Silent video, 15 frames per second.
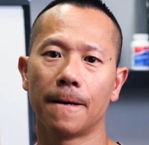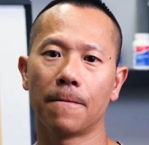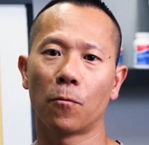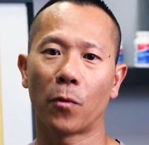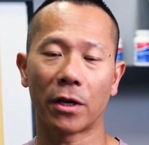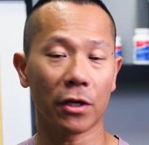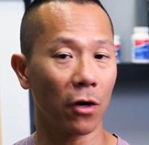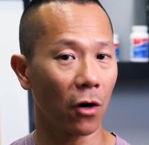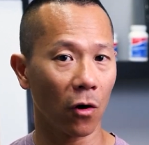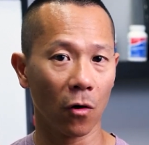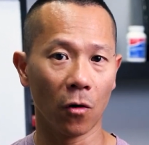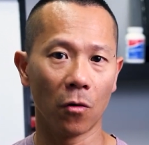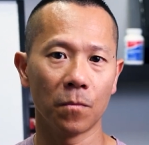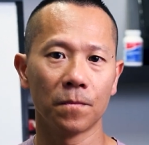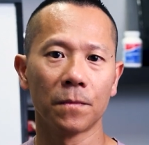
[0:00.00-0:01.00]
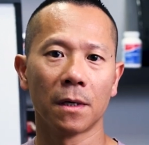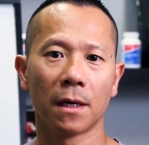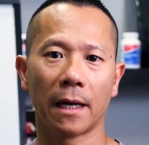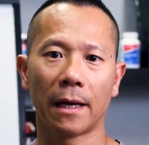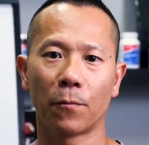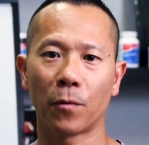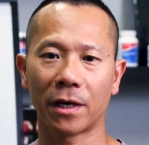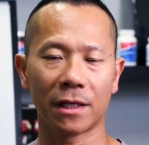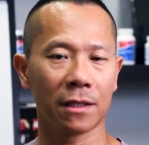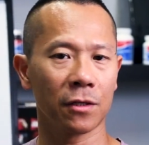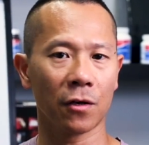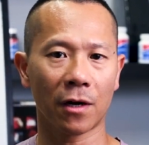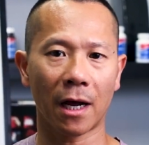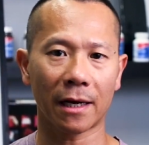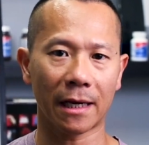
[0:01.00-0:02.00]
when you're at home and when
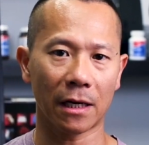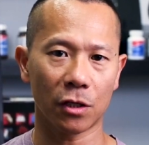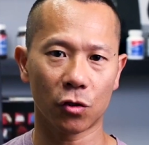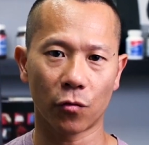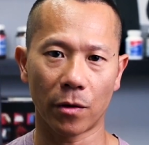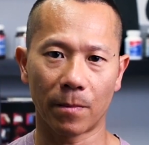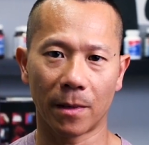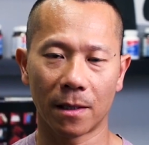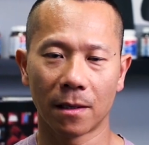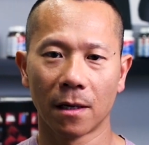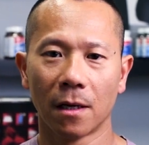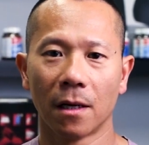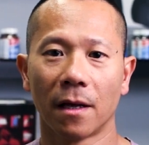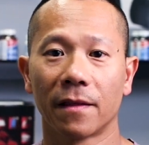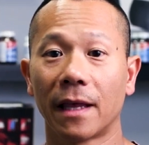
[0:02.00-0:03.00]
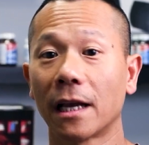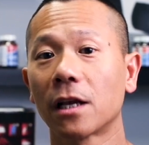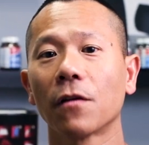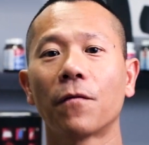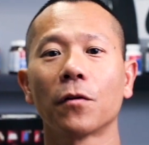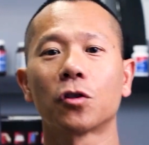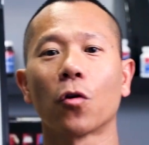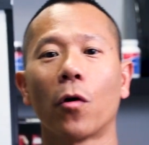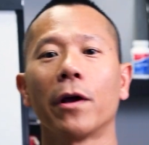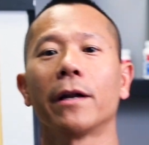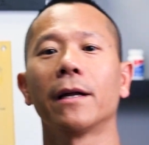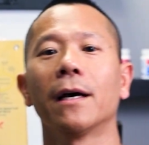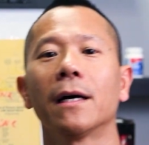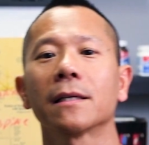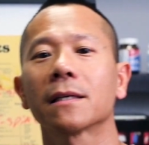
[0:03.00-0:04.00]
you're not getting treatment. Thank you for joining
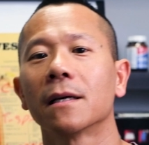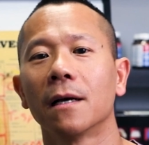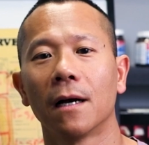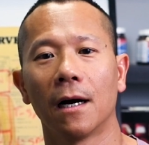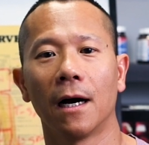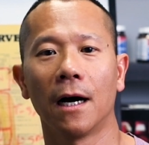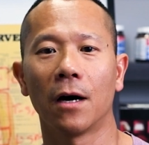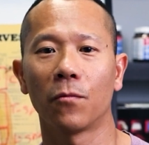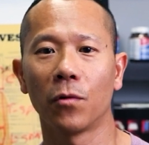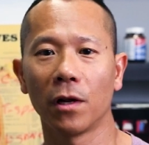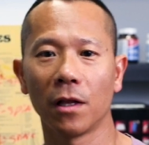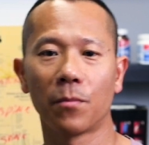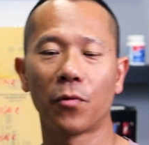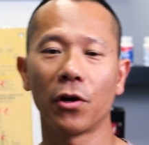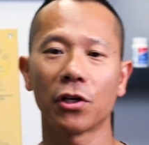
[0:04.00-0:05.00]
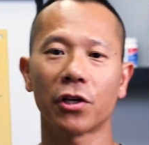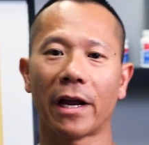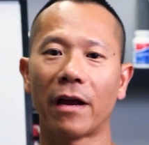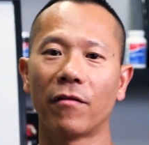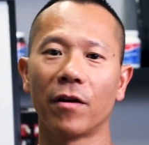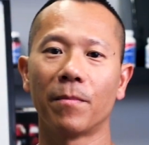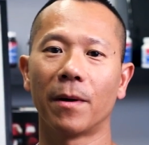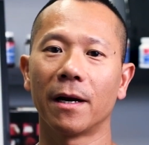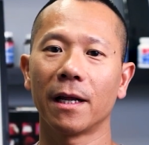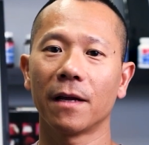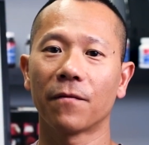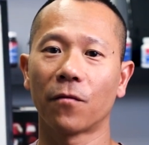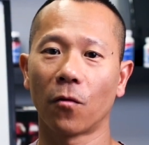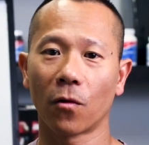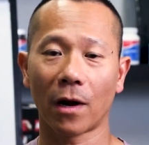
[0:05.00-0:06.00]
us. Really appreciate everybody
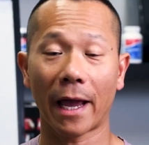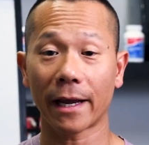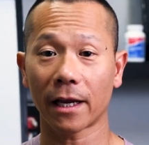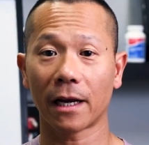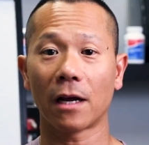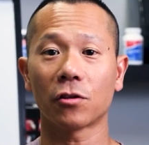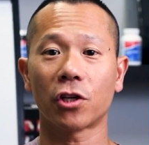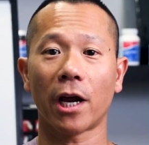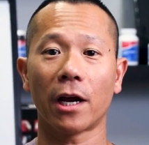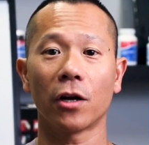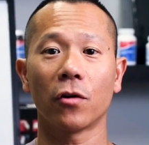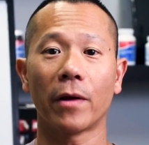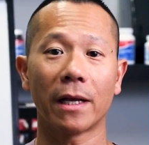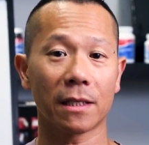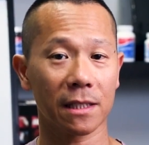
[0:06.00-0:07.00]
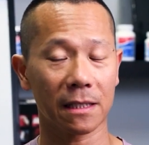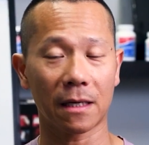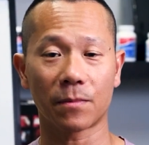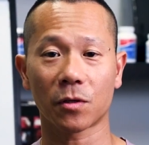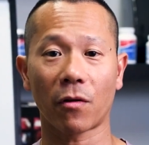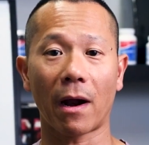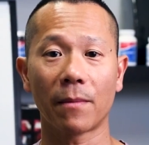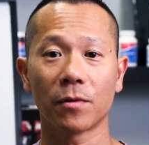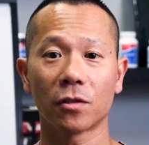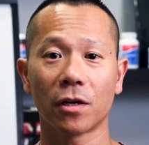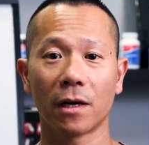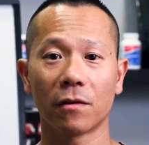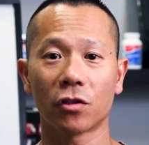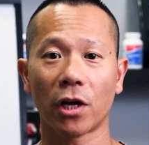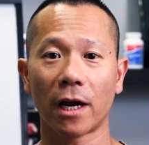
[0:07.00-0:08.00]
for liking our channel and subscribing
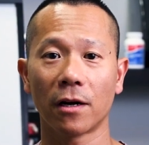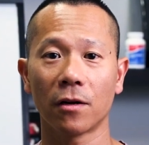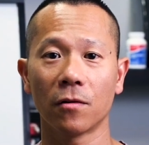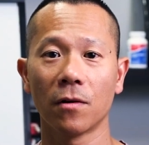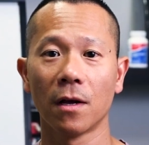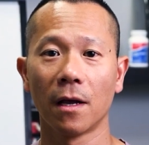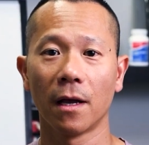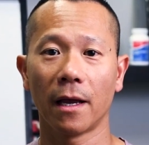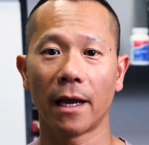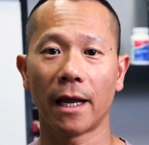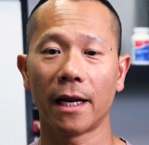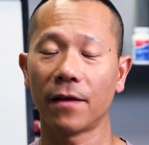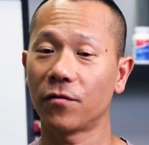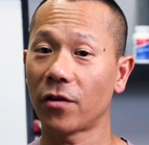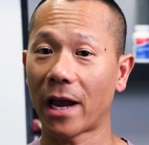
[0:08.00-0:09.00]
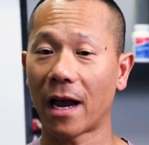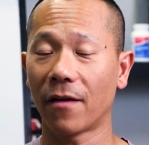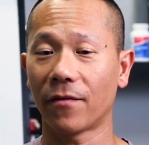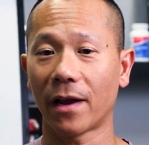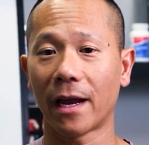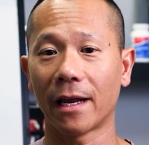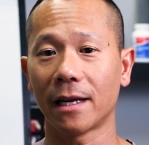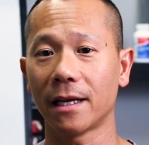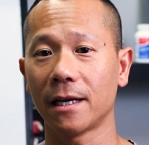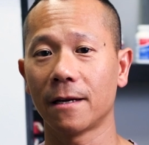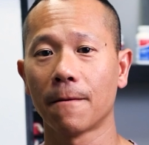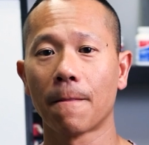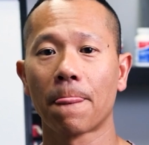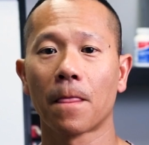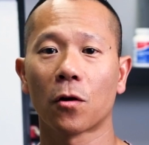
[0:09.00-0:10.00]
to our channel. And if you have any
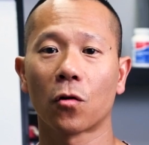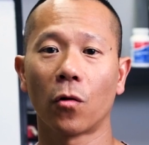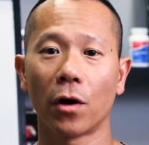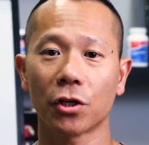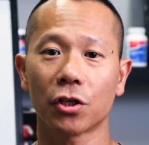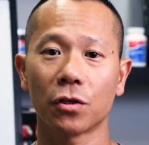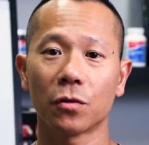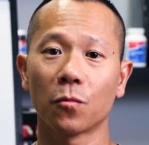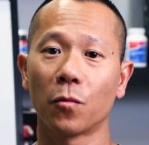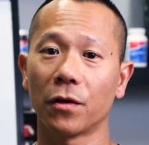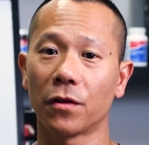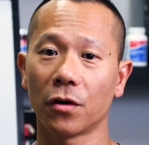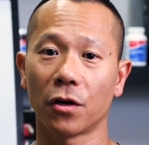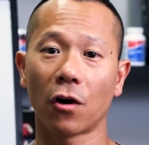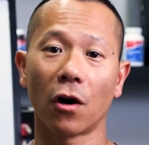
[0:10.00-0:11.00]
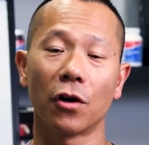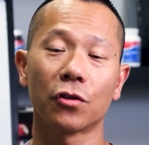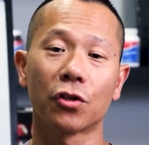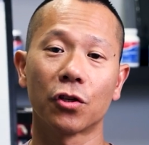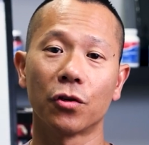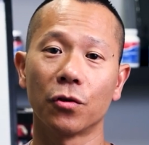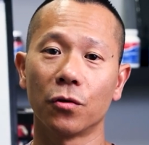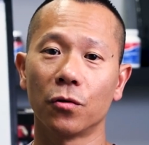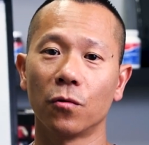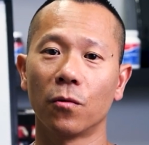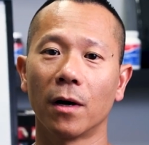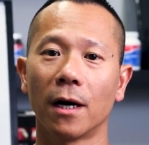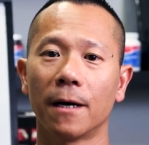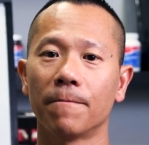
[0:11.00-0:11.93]
question with regard to